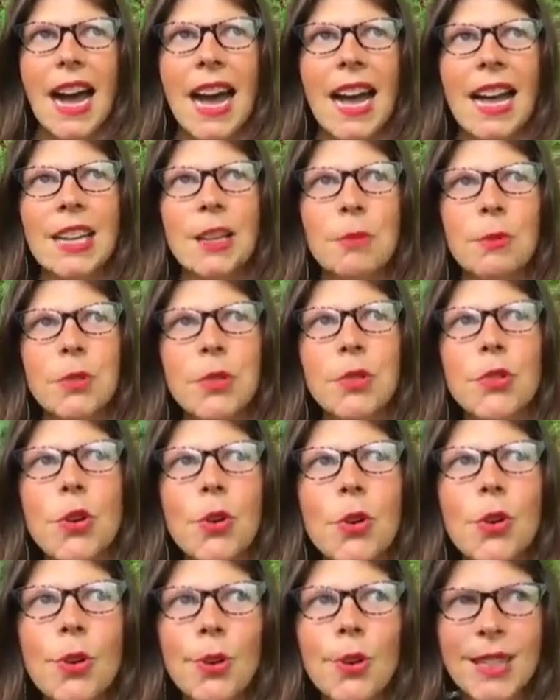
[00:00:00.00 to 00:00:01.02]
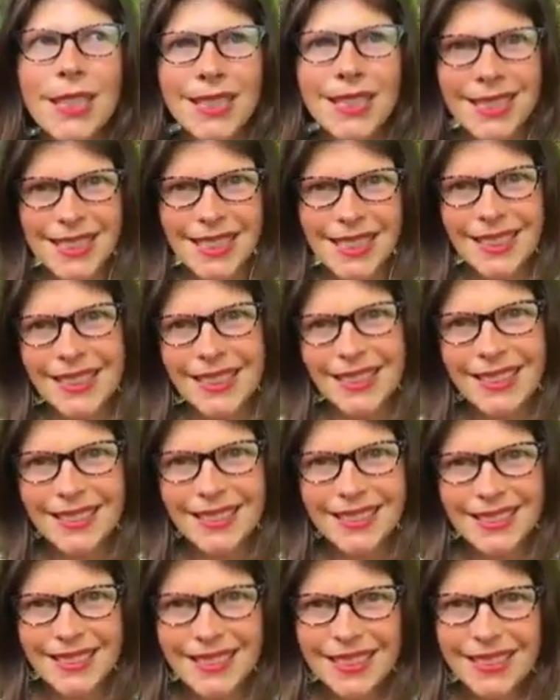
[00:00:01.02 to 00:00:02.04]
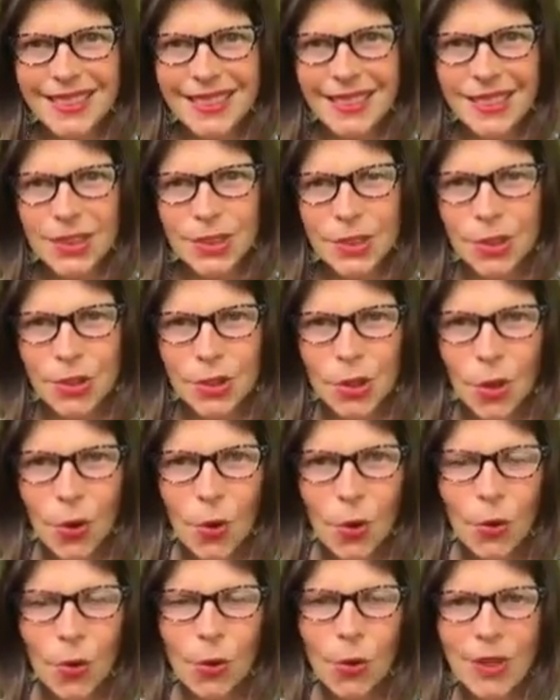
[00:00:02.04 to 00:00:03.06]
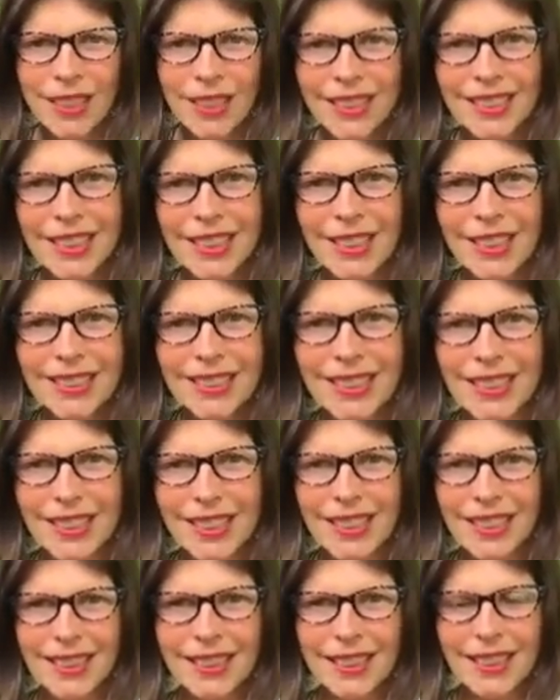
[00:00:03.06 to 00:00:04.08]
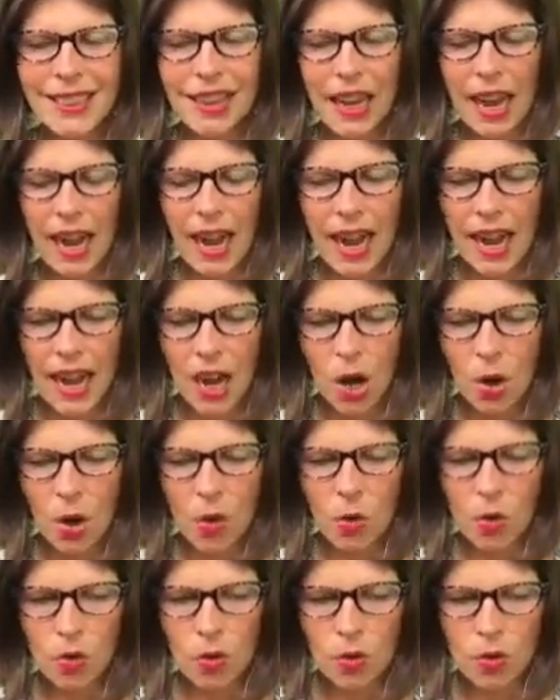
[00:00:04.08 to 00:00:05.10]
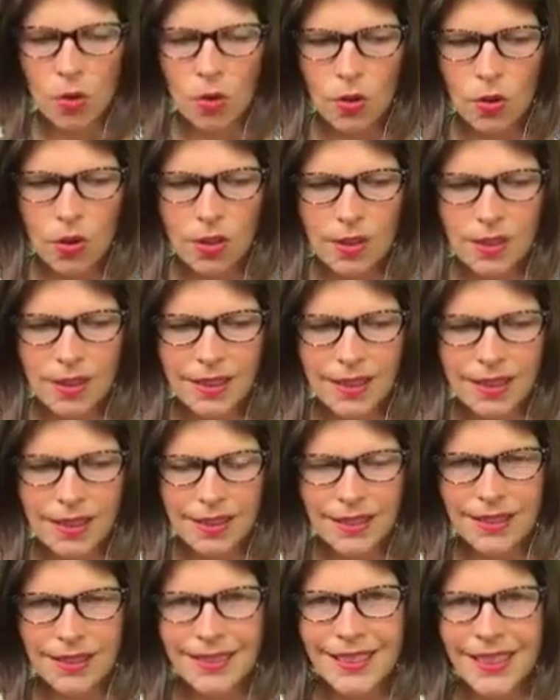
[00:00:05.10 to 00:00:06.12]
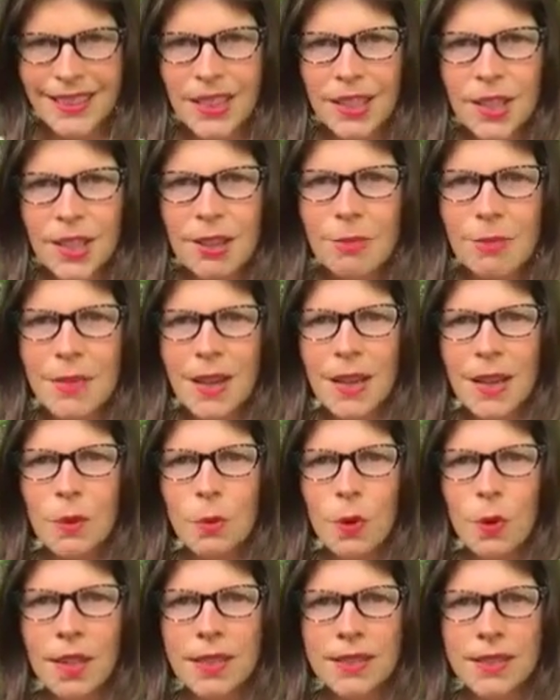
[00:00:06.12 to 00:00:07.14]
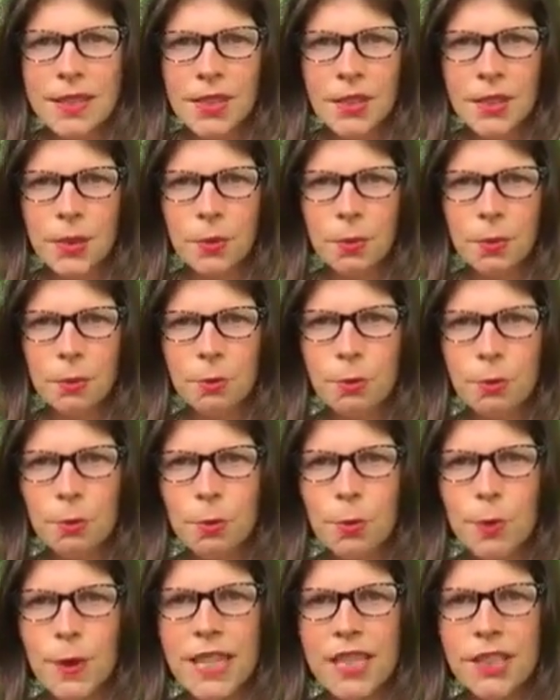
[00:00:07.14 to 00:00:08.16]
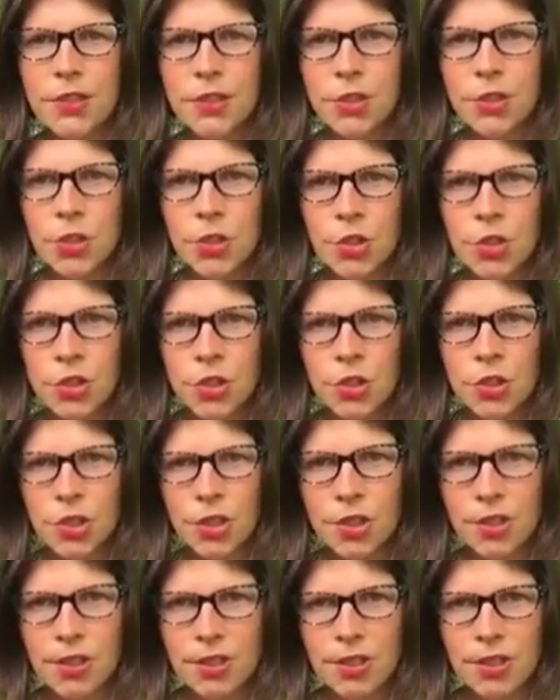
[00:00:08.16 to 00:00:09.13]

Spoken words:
I am noticing so clearly how the ego mind wants to reach